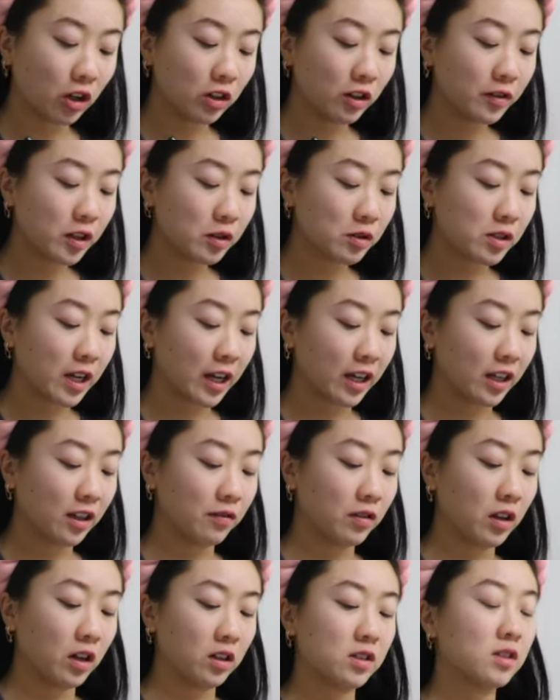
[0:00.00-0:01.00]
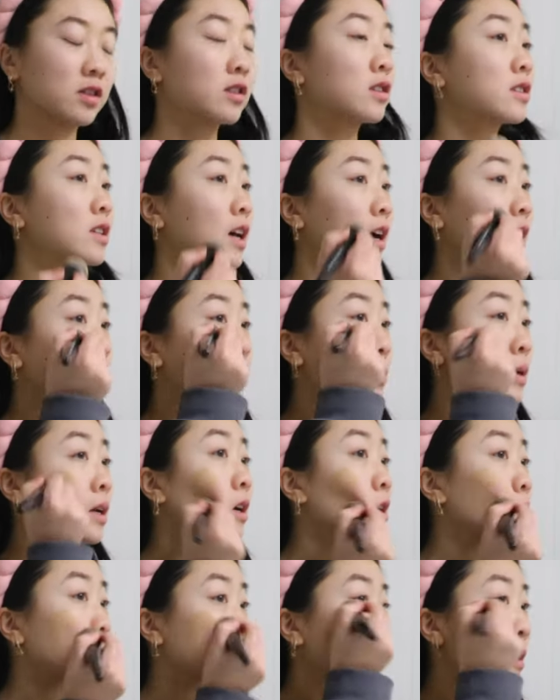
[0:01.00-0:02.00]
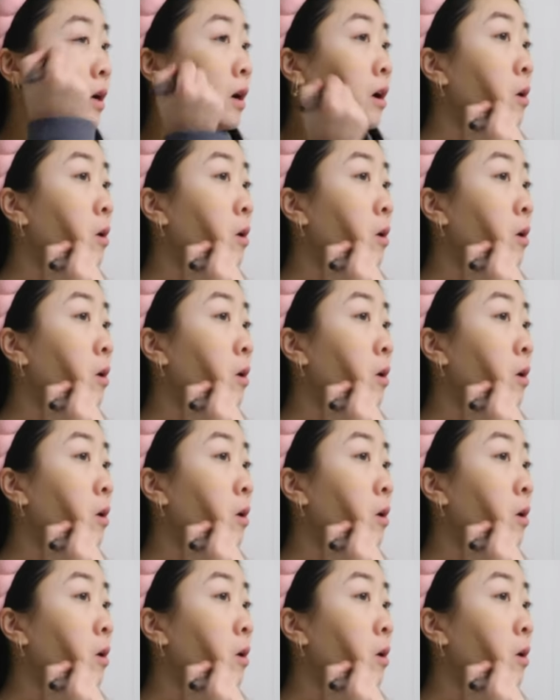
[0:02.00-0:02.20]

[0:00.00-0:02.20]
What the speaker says: all of those negative thoughts to the side because